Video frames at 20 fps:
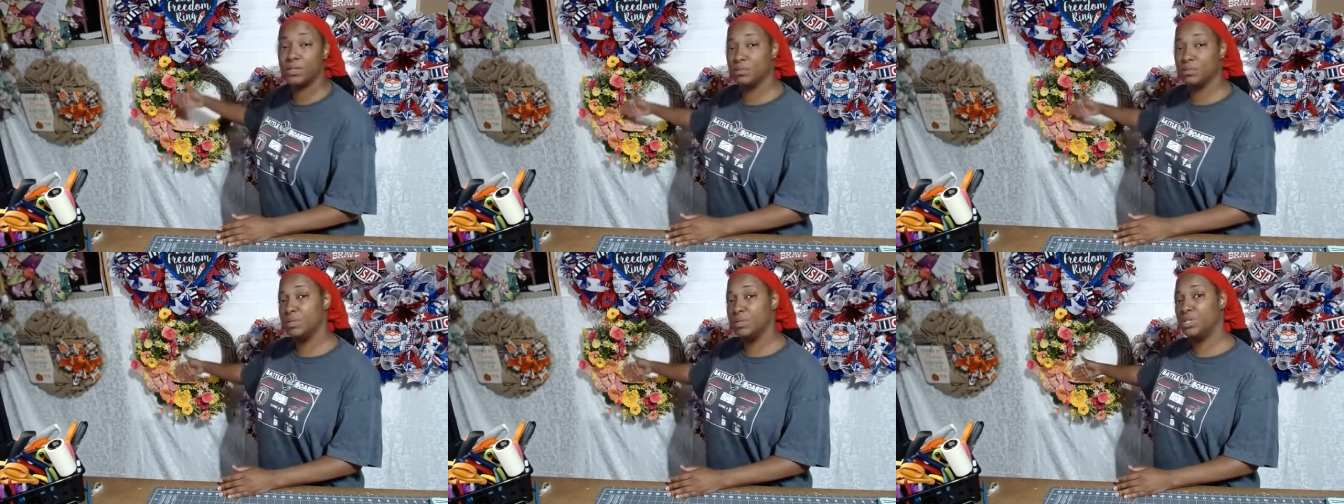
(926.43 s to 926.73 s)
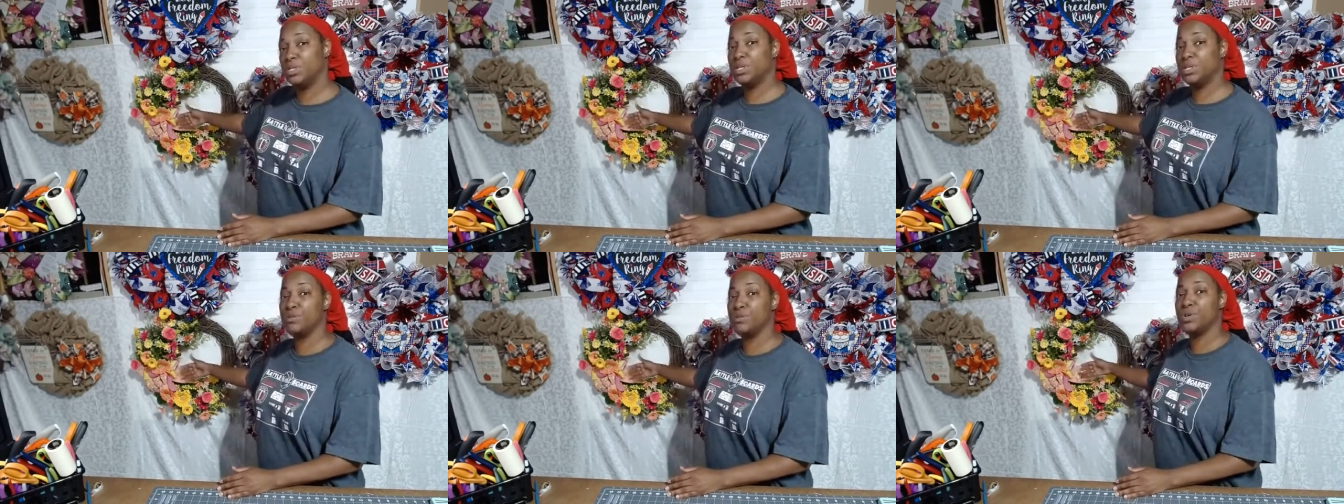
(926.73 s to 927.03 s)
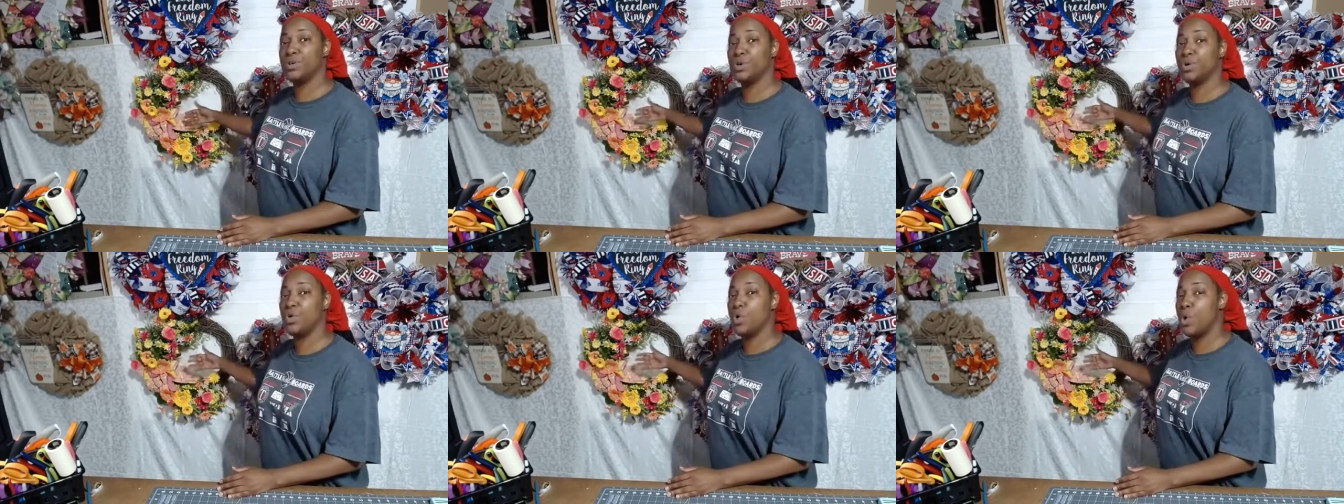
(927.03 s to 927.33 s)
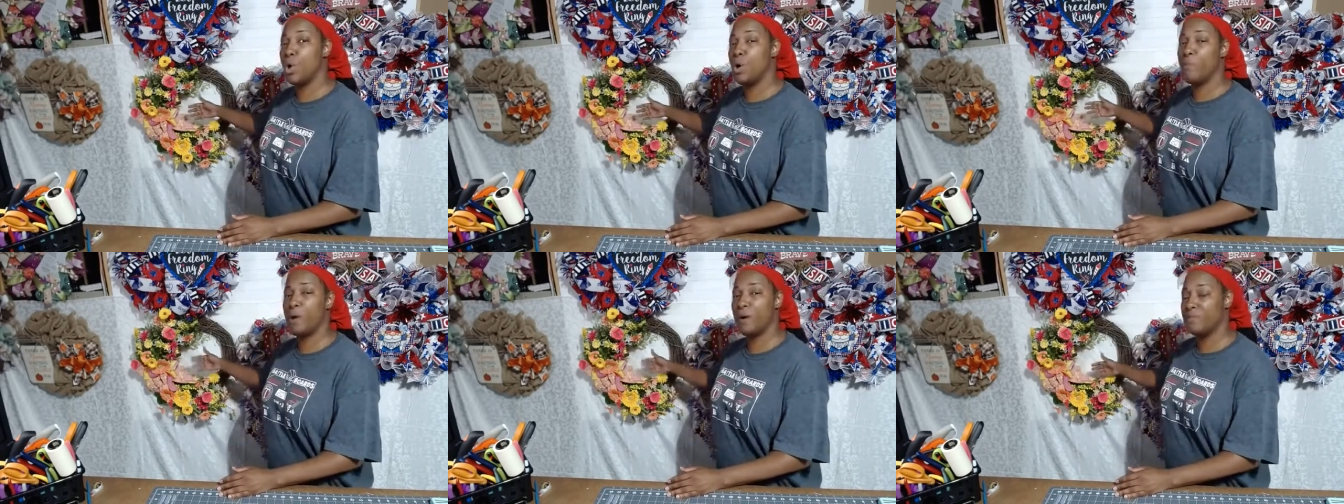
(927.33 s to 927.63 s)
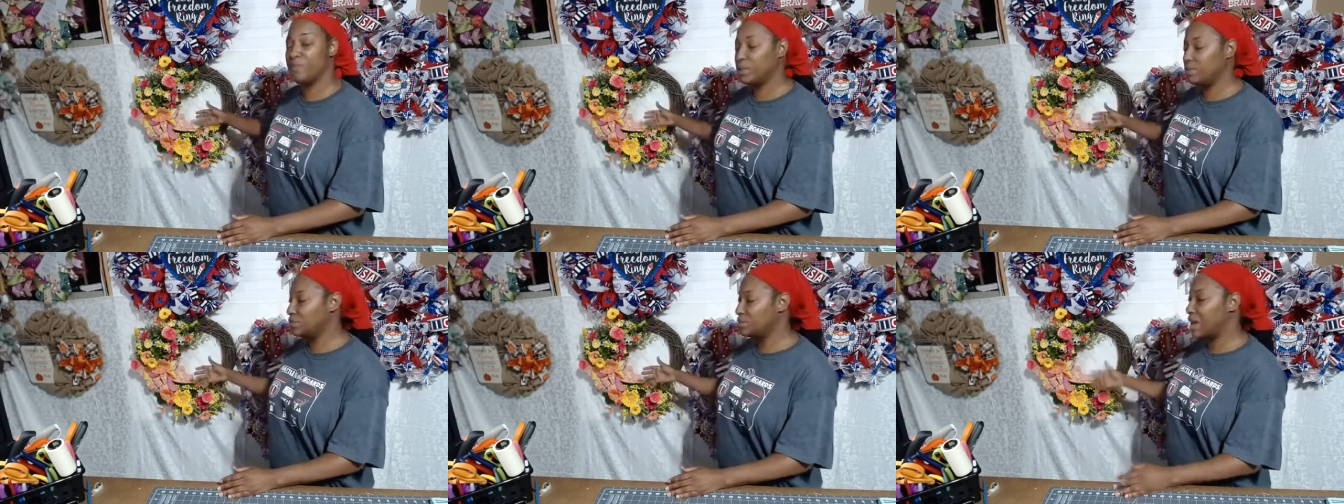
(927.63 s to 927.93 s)
in material on my
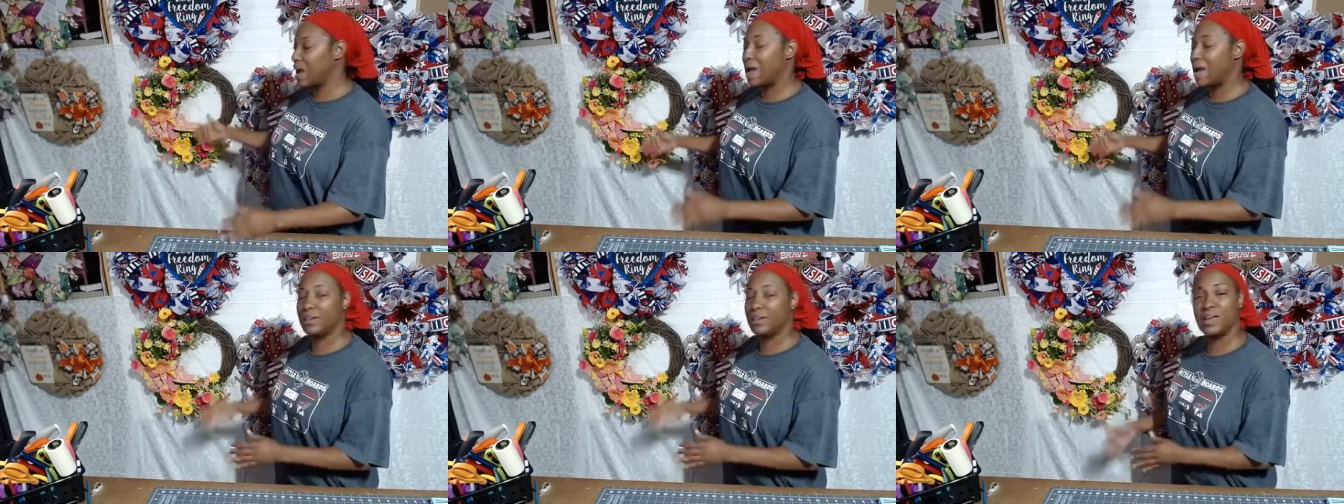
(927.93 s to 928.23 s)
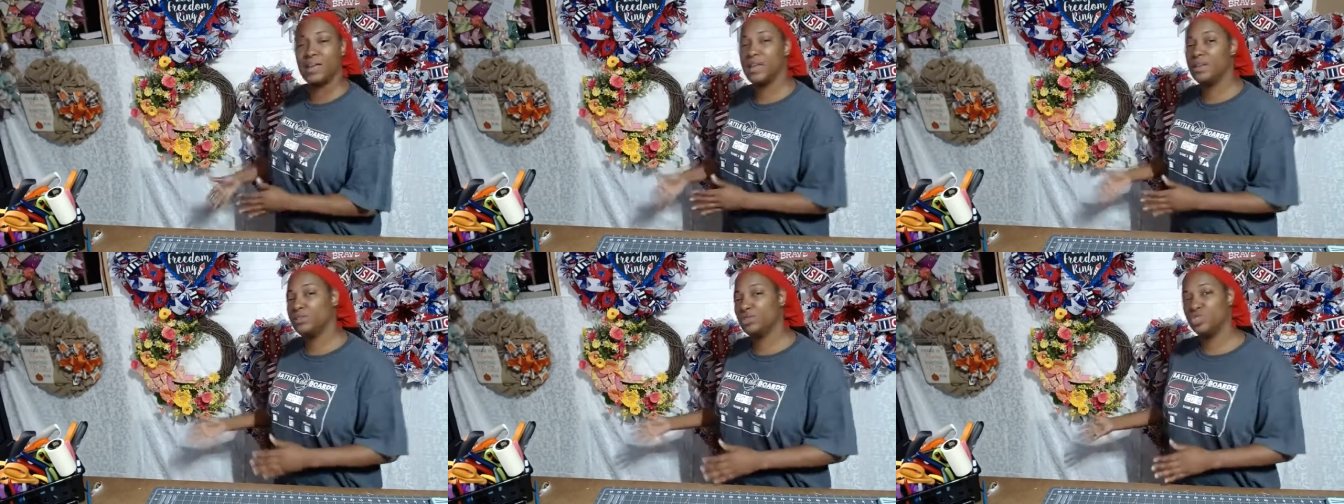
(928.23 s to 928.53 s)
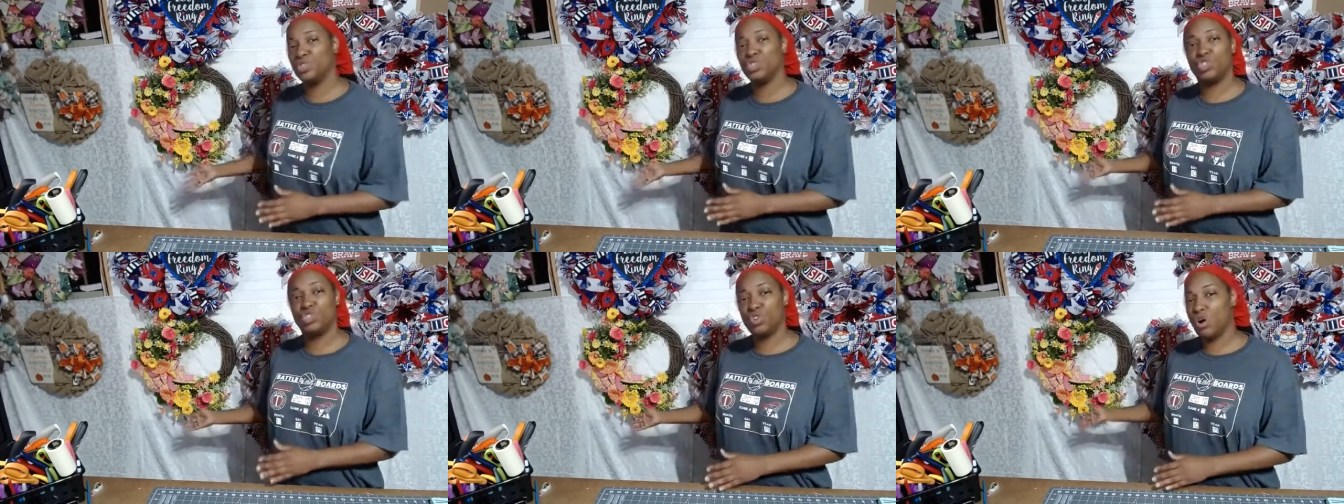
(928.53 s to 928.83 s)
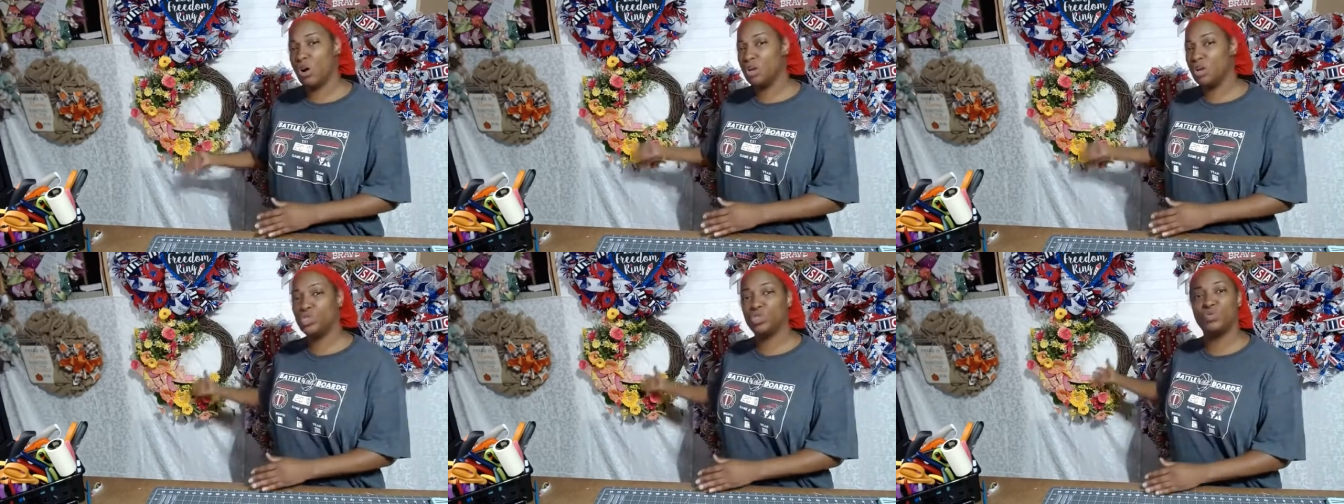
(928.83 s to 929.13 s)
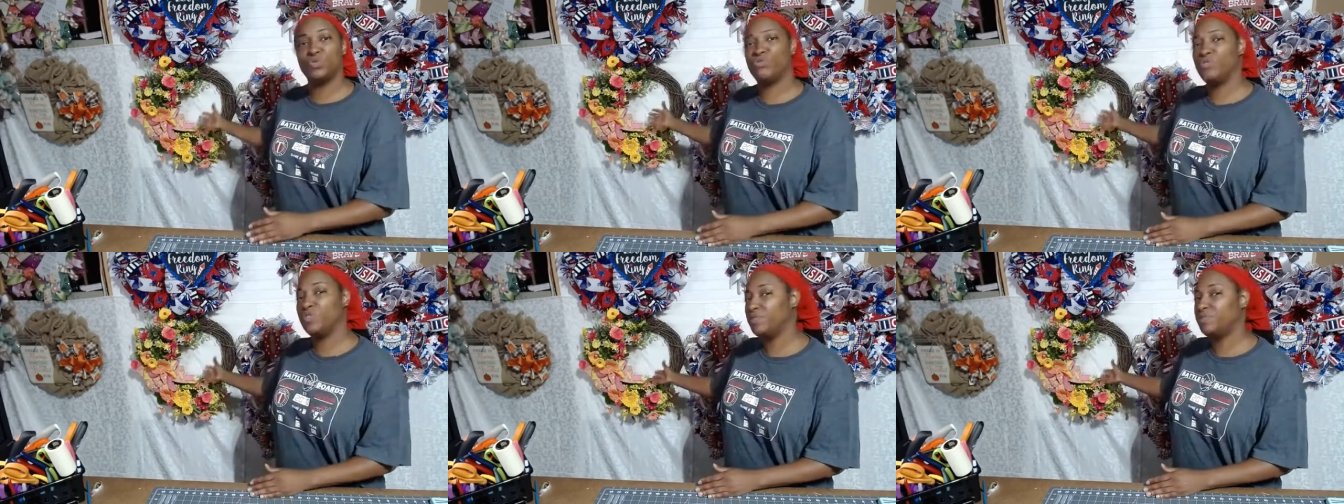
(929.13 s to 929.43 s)
wreath, so I can't just charge
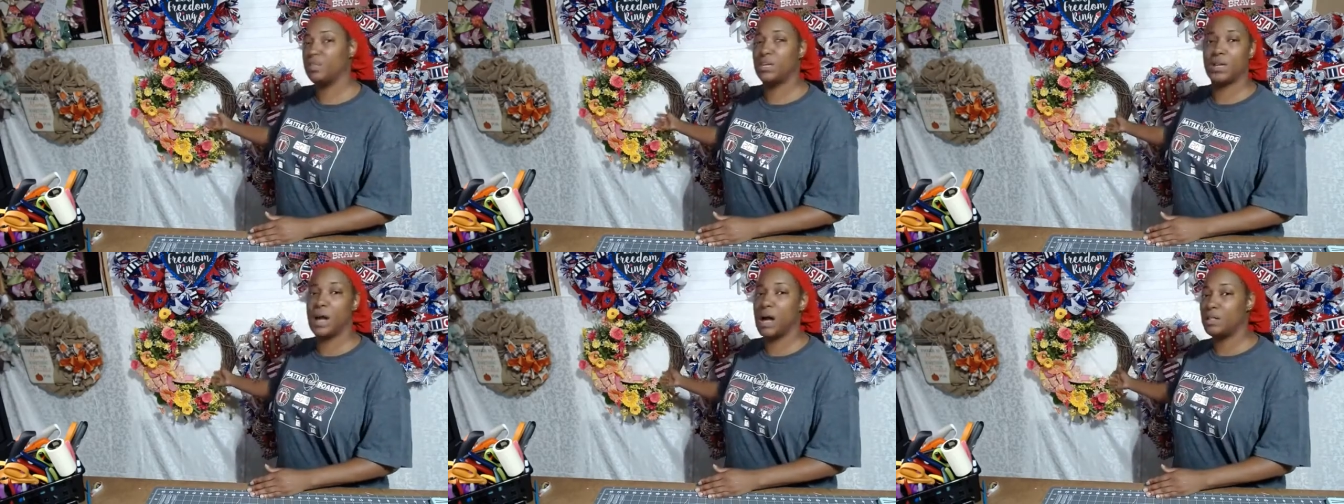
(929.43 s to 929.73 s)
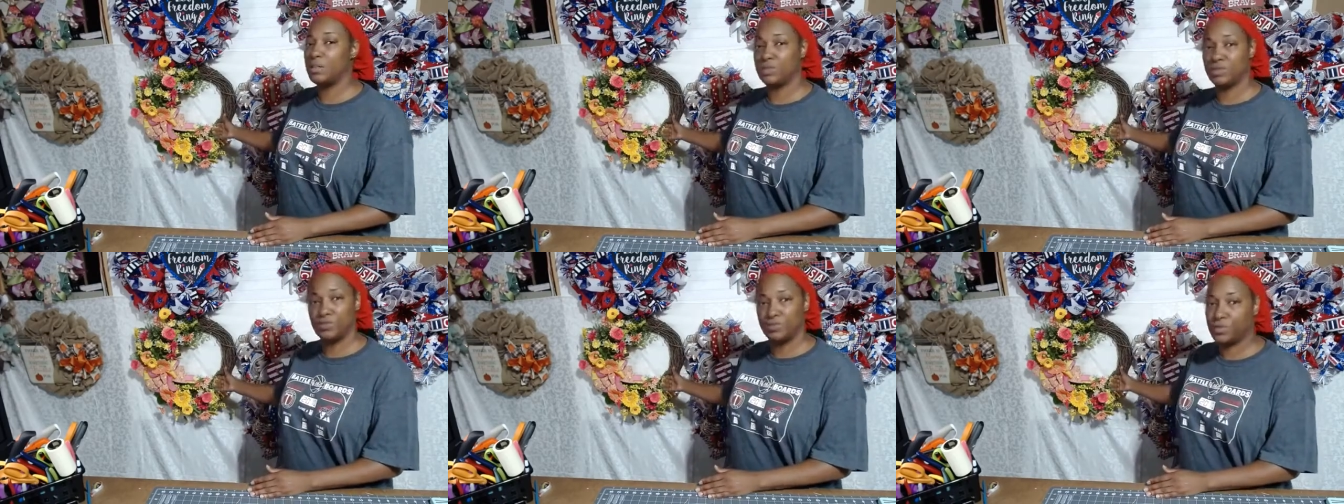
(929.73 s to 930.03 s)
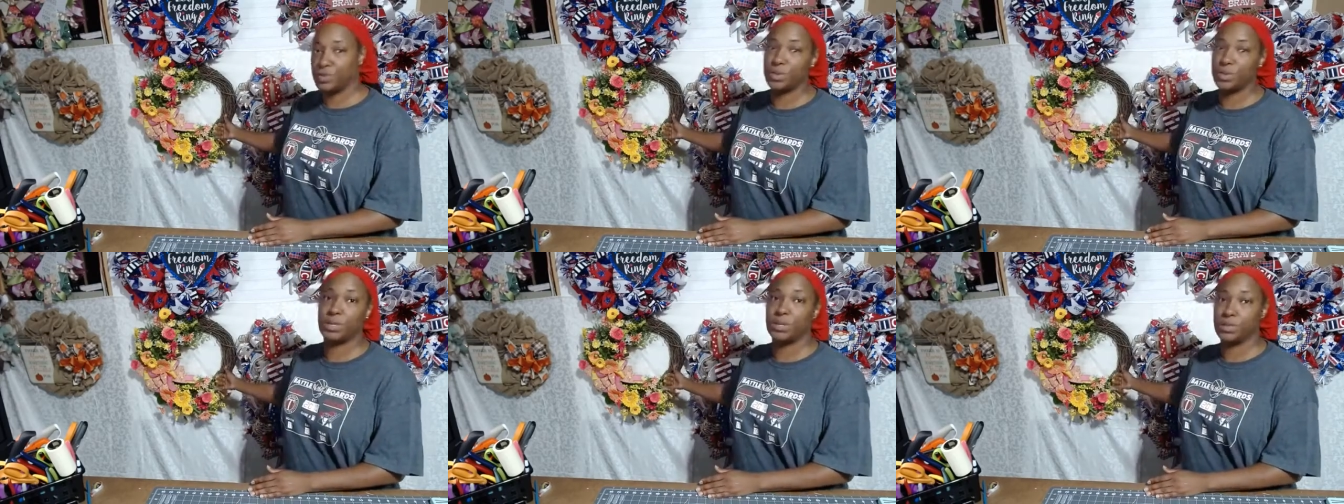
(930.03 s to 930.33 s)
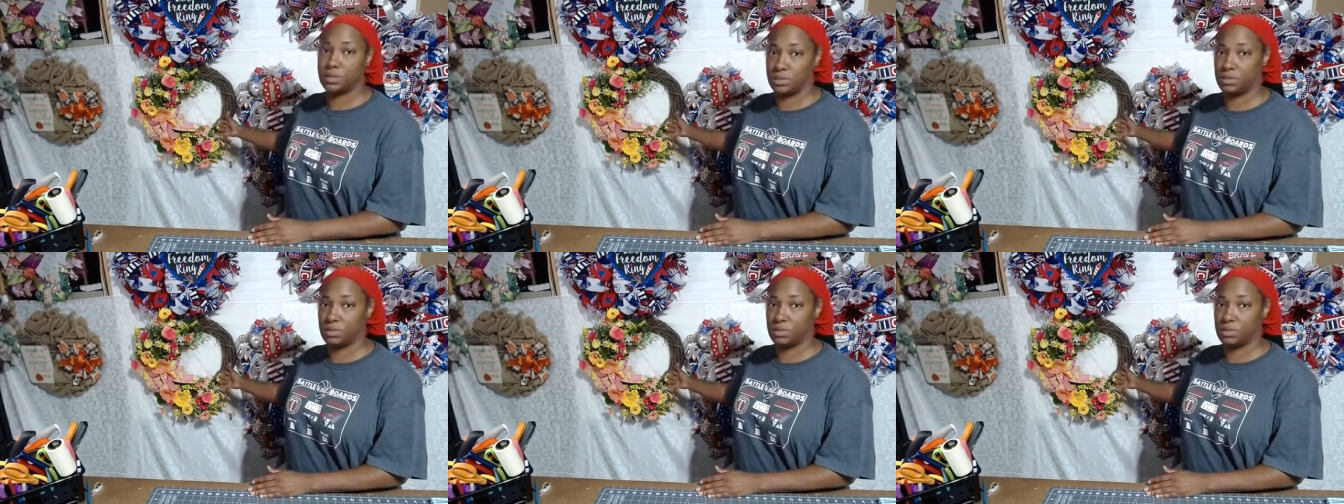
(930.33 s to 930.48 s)
you $50 for this.